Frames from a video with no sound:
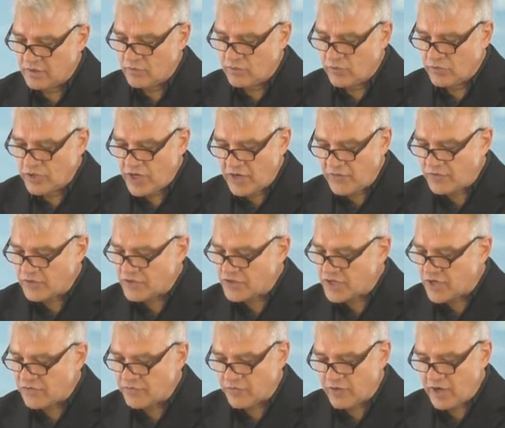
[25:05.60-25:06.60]
will never
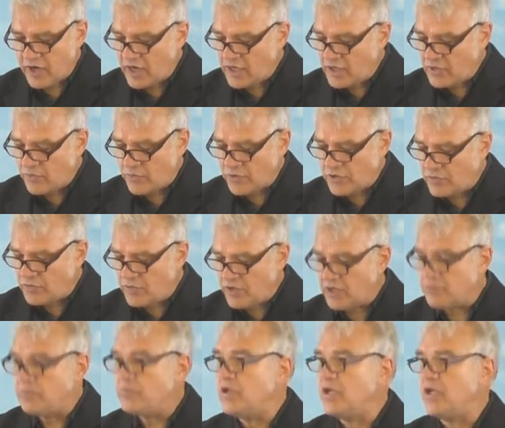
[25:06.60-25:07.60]
suffer anyone to be
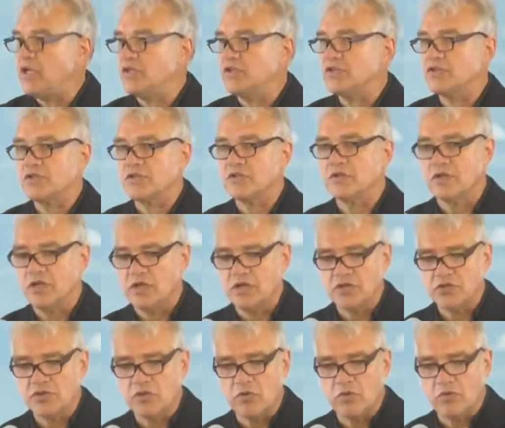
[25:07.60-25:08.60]
at peace in
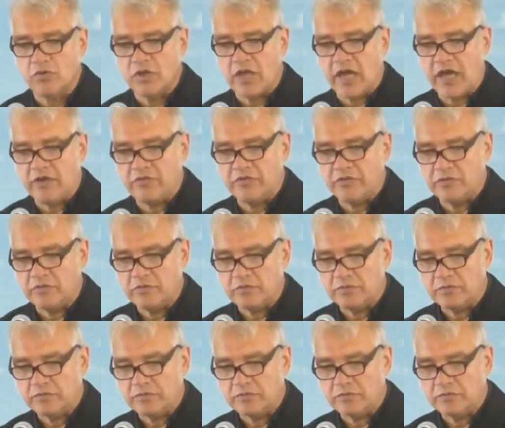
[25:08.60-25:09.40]
his whole life.